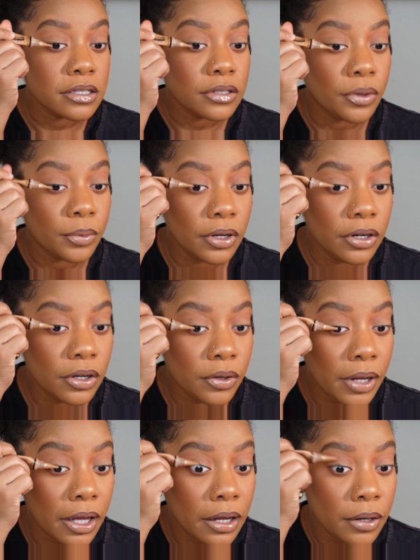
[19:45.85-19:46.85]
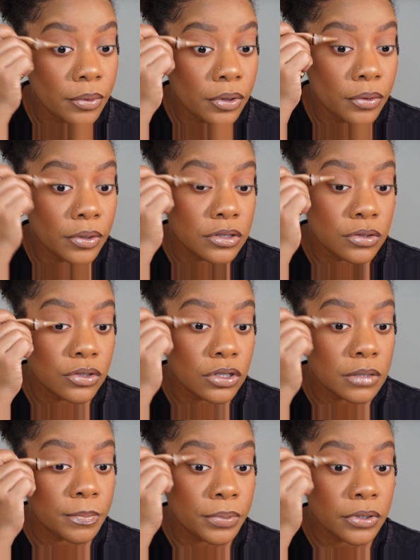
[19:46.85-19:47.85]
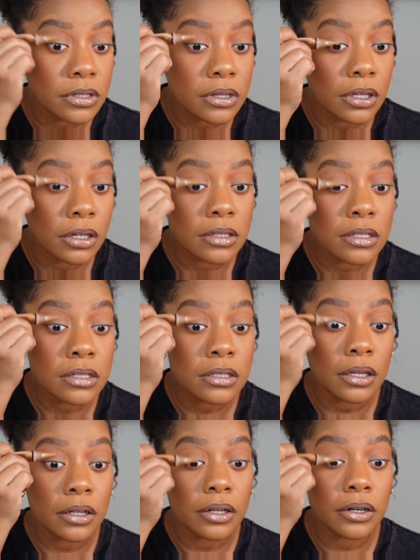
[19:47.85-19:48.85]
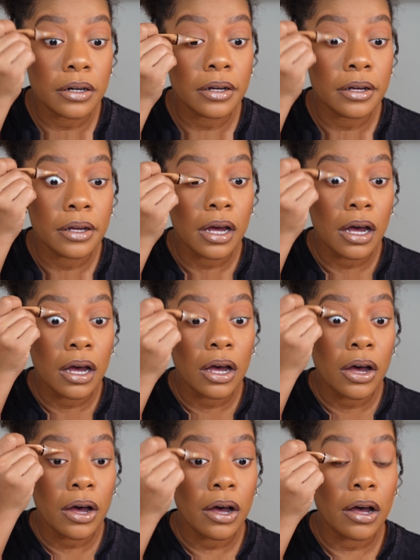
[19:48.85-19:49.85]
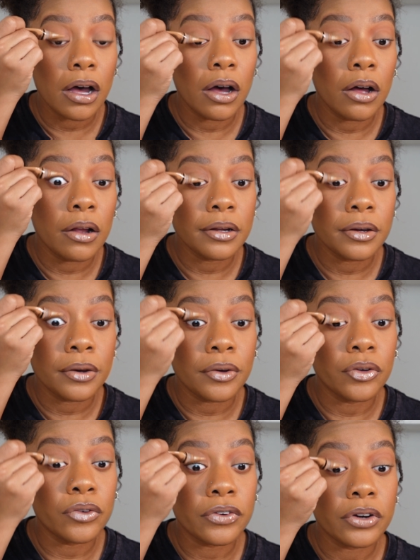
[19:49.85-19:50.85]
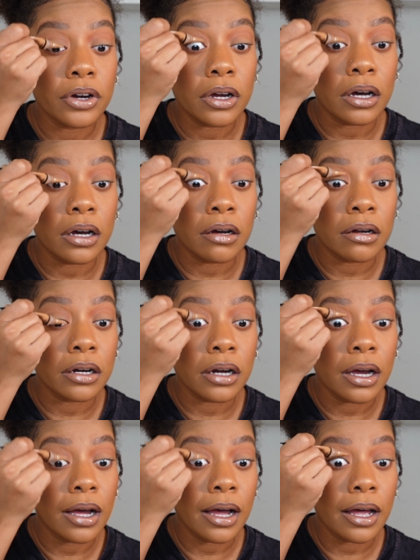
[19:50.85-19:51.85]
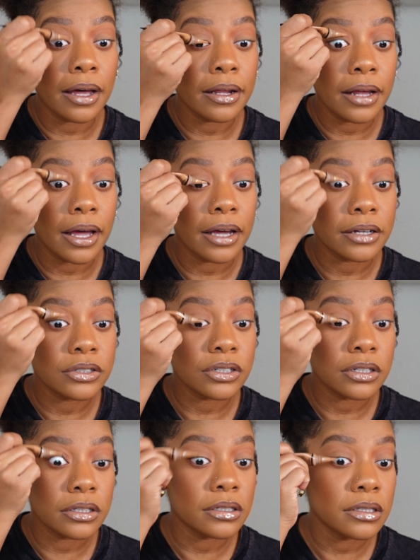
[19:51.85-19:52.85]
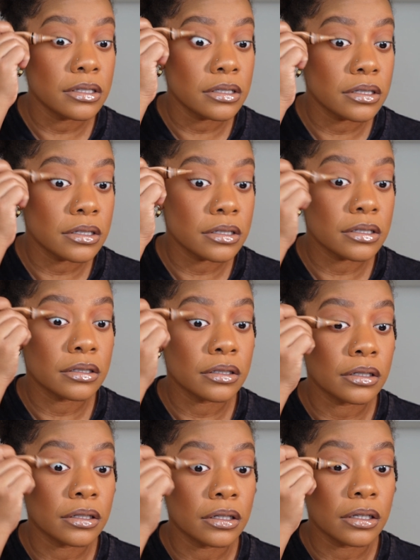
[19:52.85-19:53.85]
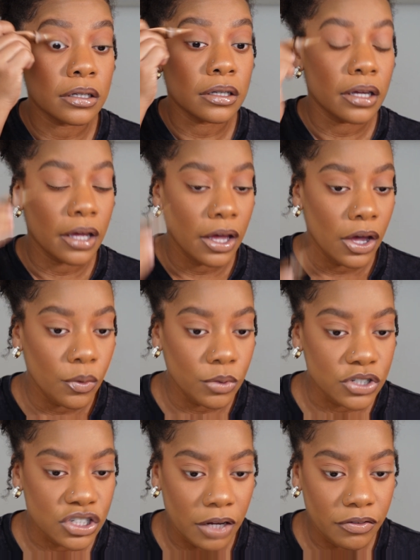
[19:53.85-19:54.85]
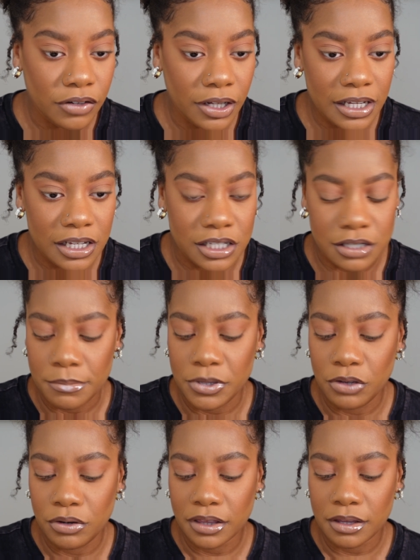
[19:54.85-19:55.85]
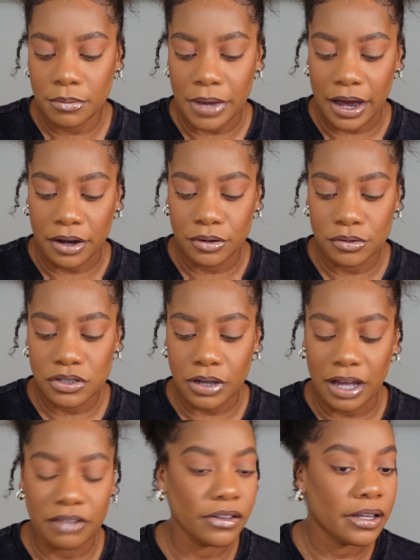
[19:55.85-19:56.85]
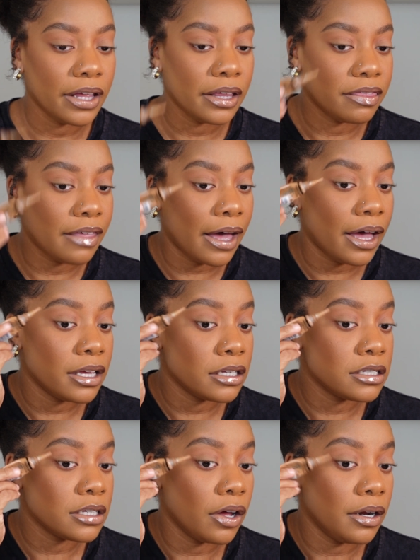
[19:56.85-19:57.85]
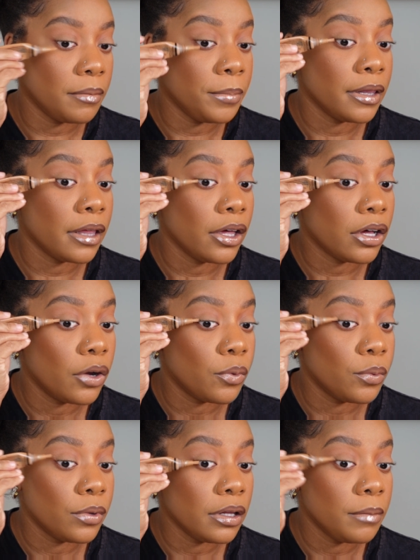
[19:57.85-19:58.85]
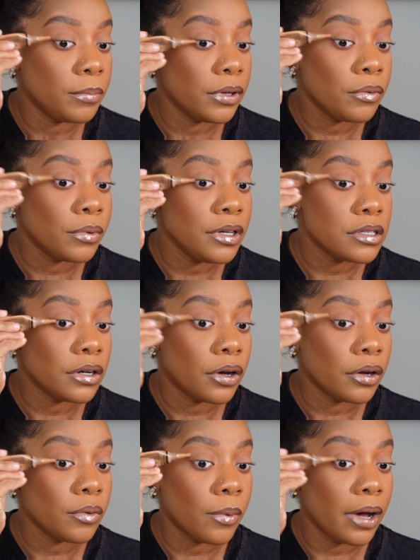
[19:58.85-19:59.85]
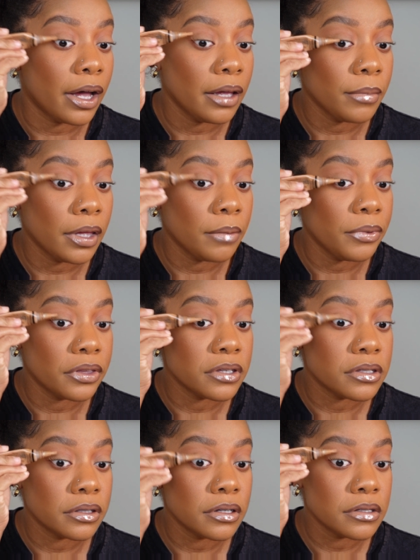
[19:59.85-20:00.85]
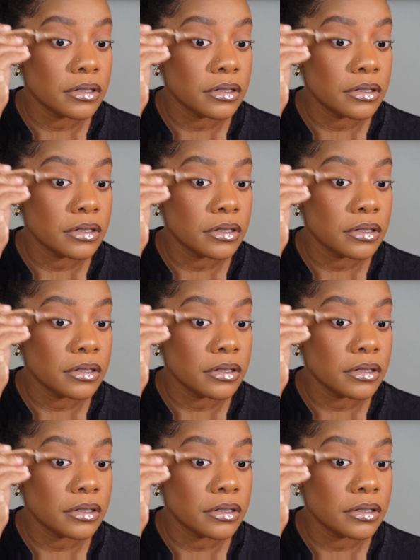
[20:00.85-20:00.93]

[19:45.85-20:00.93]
so we're gonna go ahead and we're going to just put the concealer all over our eyelashes, which definitely is muting them out. So I feel like that is gonna be like a really big reason on why maybe this looks